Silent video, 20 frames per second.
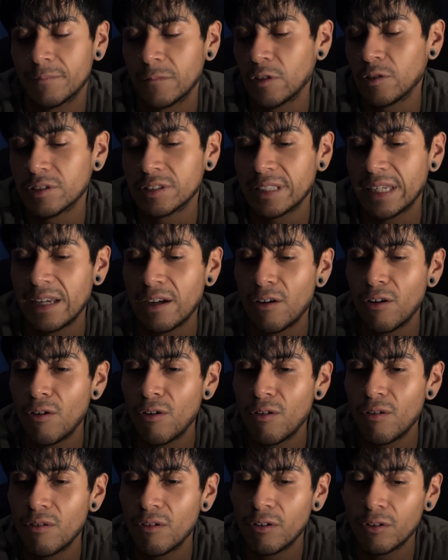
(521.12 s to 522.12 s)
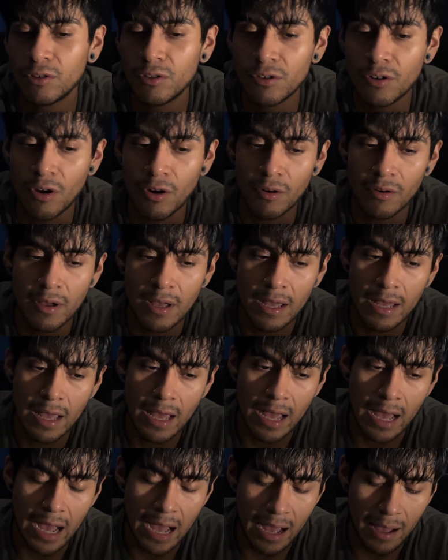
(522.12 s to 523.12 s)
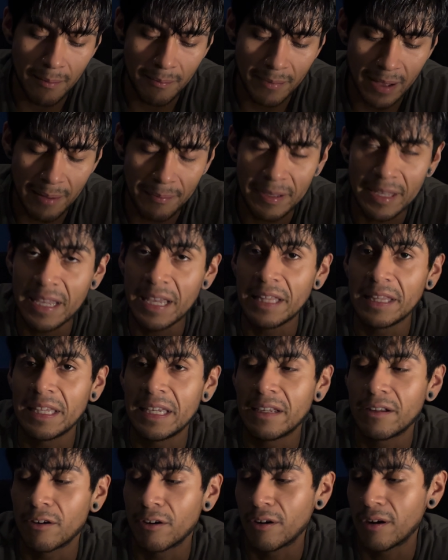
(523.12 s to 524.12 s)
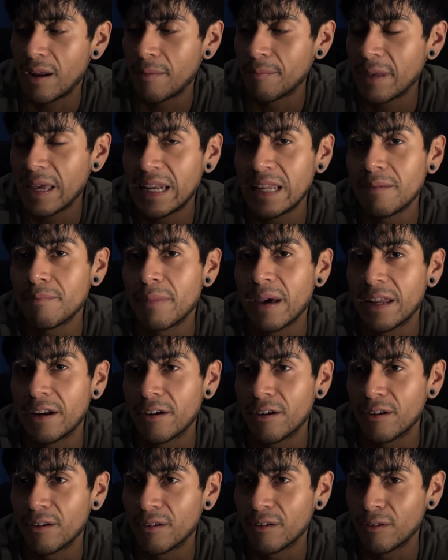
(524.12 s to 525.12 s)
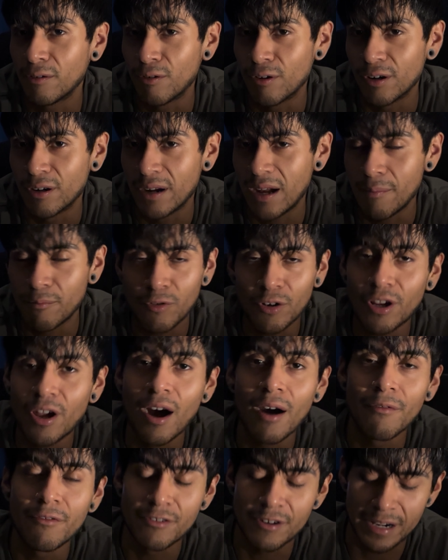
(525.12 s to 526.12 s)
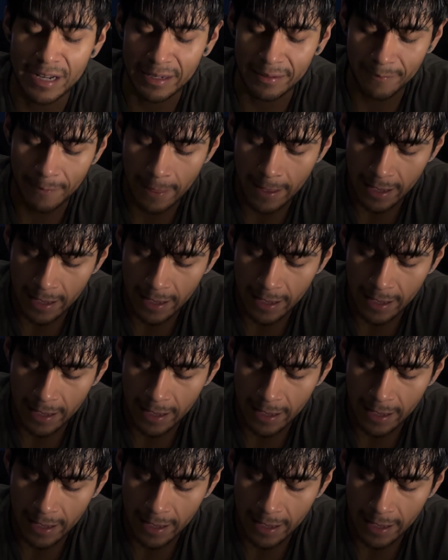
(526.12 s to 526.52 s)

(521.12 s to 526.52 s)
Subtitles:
They'll say, I'm healing, or I'm getting better, or I'm recovering,